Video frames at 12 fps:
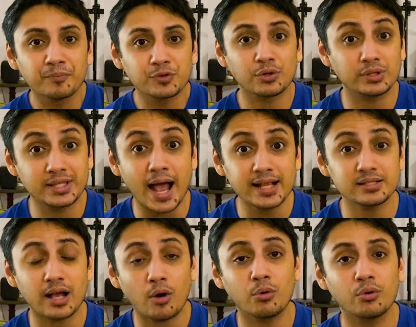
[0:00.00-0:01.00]
So that's
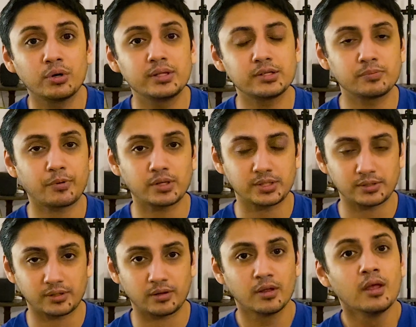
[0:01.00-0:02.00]
how good this
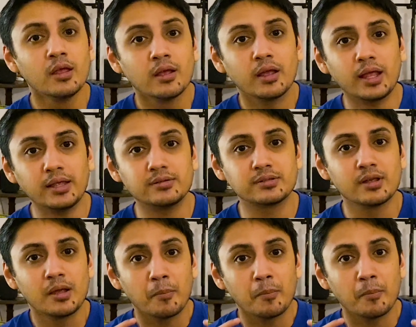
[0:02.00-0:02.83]
processor is.